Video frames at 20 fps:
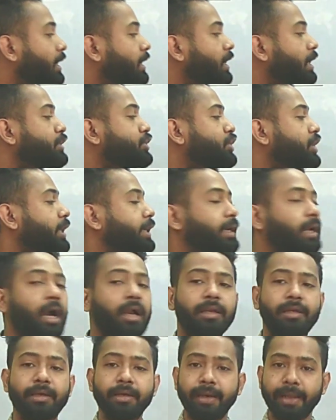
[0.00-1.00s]
touch
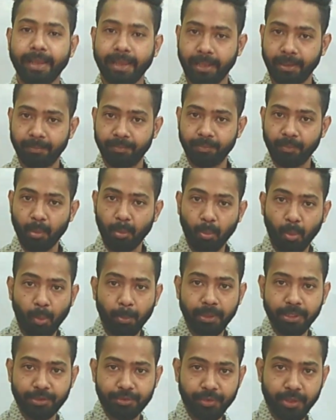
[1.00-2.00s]
conductor A
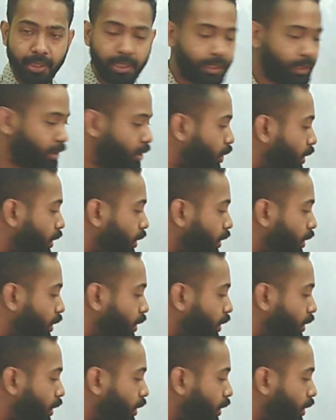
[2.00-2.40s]
momentarily.